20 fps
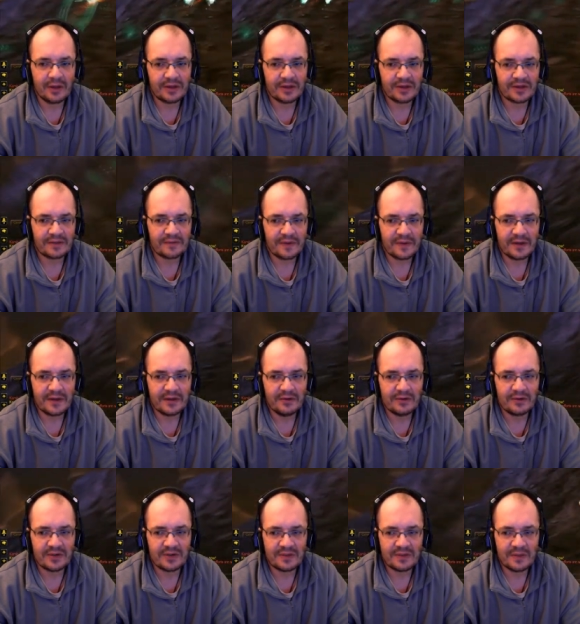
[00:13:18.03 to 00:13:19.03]
you get this
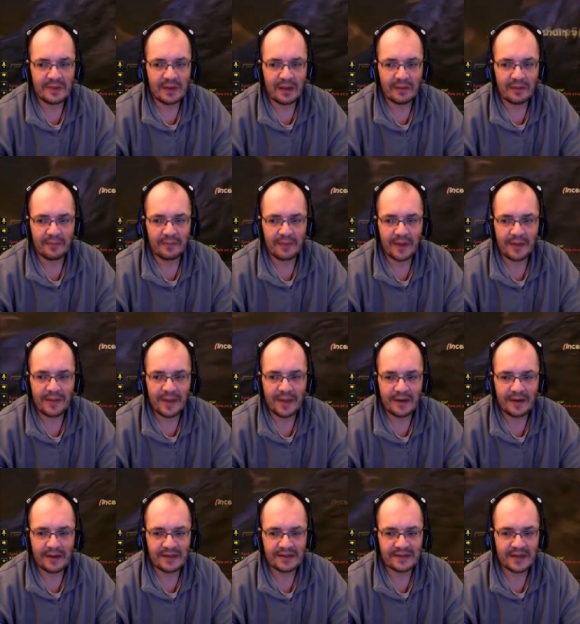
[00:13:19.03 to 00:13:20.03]
funny looking spell.
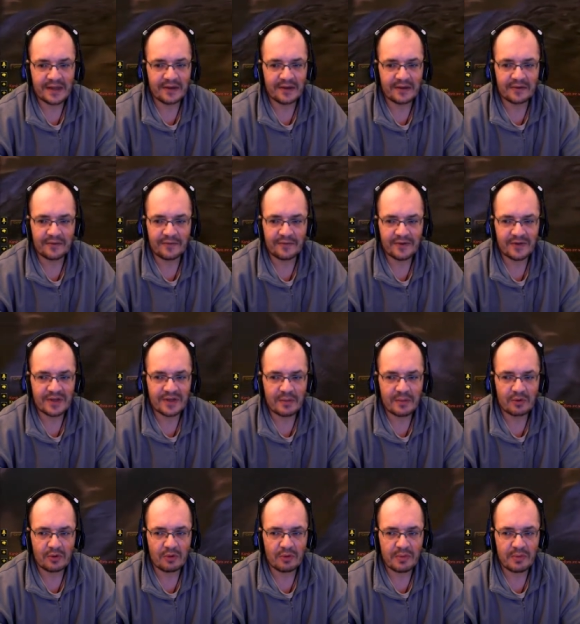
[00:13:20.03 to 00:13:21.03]
And there it is there. So the
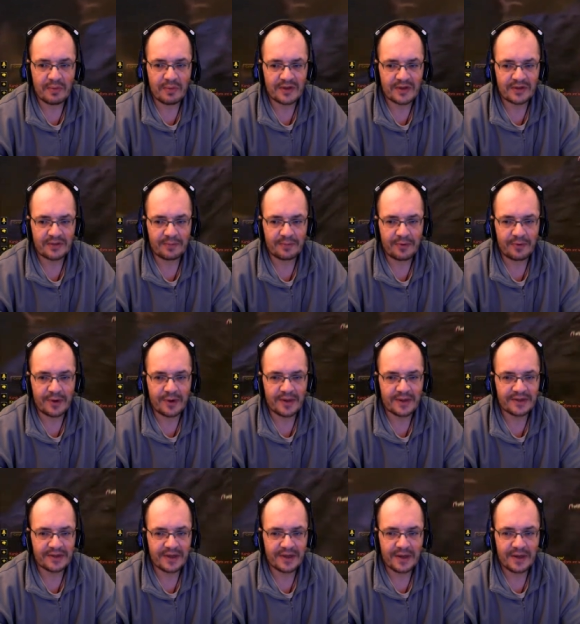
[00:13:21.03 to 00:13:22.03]
first time it got me by
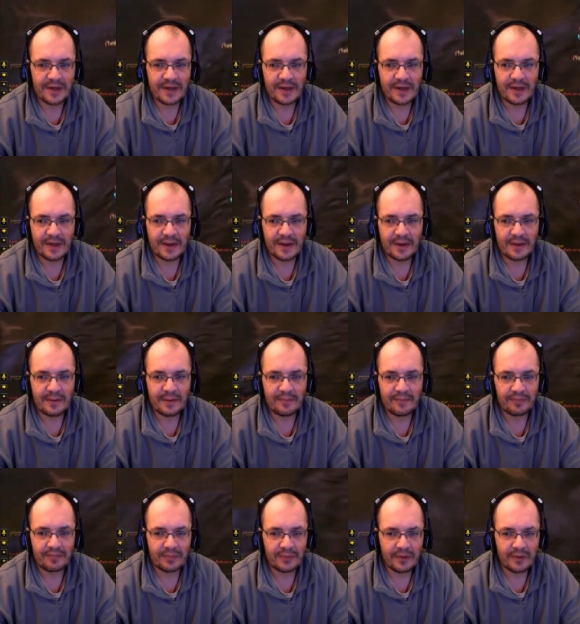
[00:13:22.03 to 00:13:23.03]
surprise.
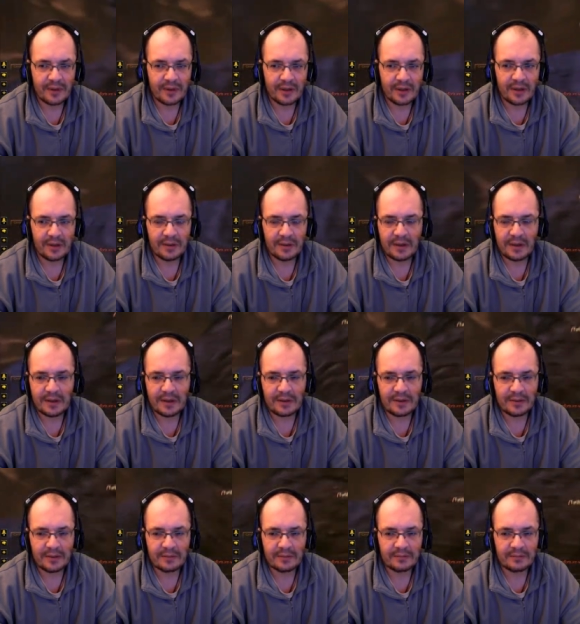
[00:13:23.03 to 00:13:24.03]
Yeah,
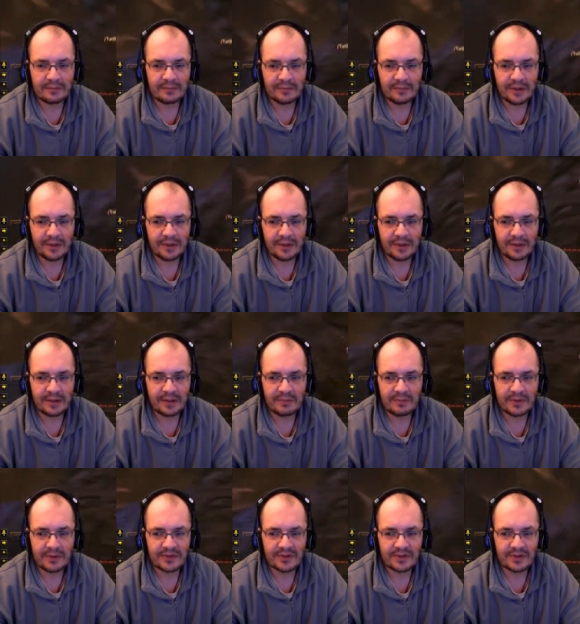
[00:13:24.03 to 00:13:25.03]

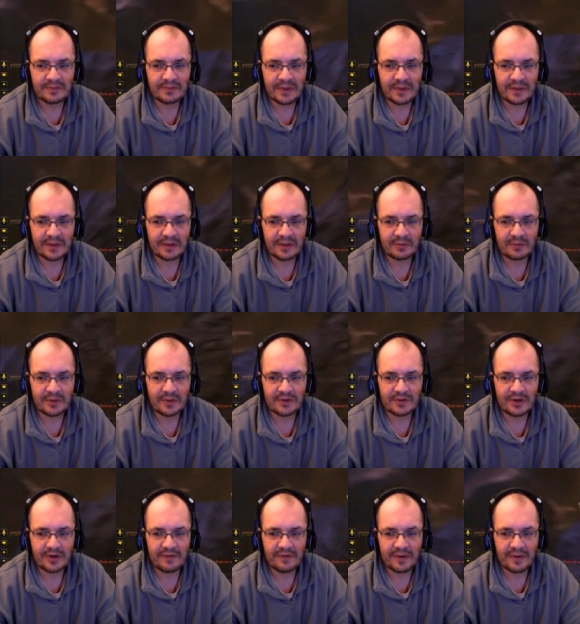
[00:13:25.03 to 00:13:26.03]
I wasn't expecting
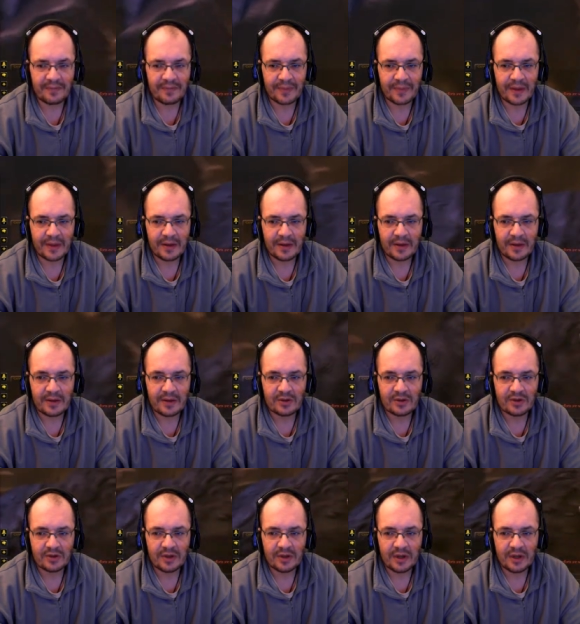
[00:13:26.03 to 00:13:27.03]
it whatsoever.
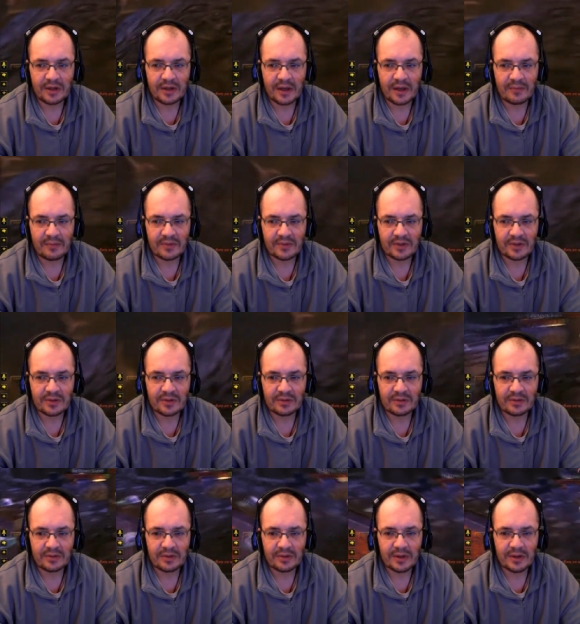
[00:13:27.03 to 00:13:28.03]
So here it
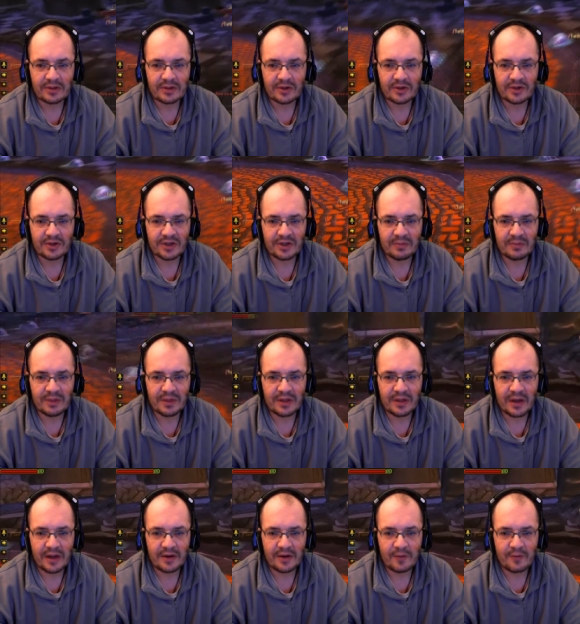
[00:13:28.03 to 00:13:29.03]
comes and it starts
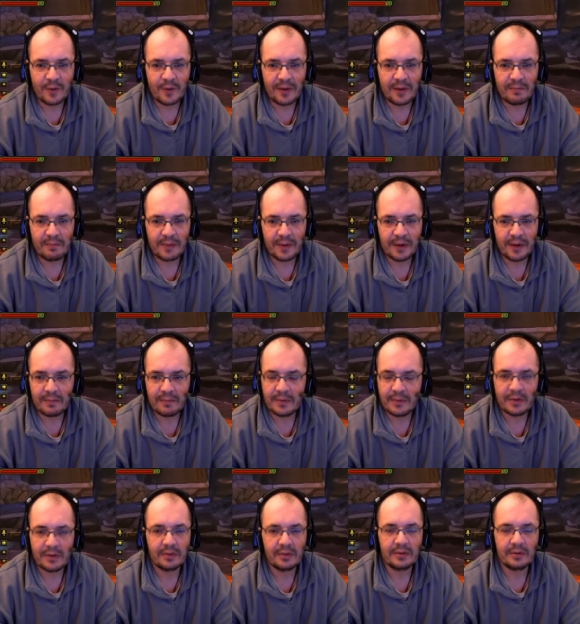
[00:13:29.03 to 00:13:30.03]
hitting me down, and wham
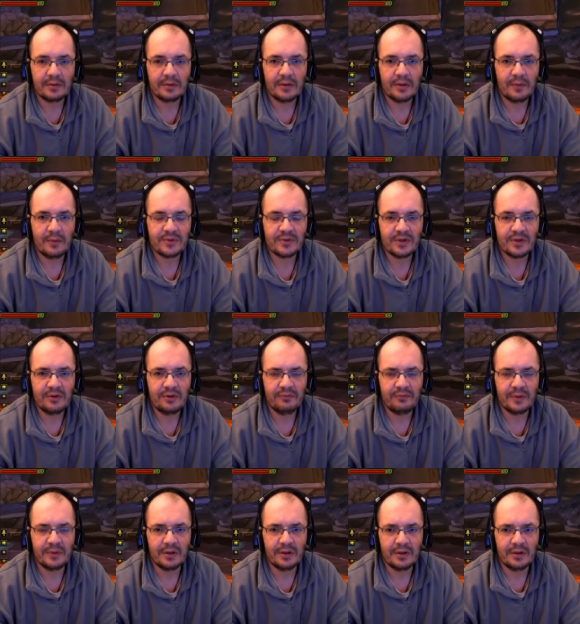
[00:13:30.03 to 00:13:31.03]
bam, that
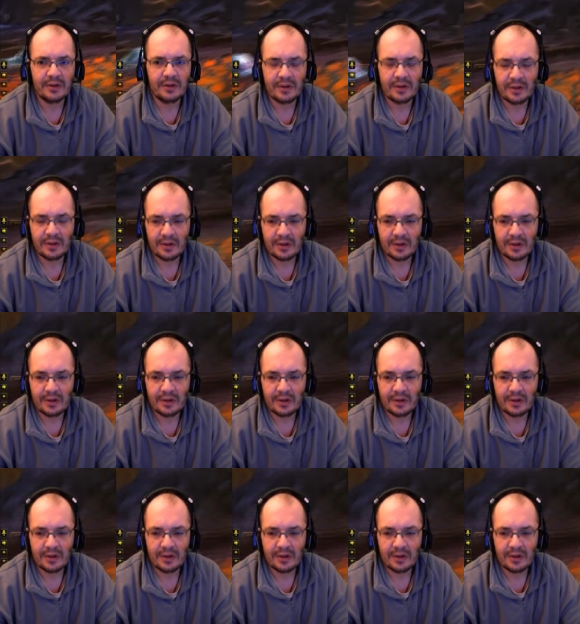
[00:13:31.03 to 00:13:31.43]
was the end of me.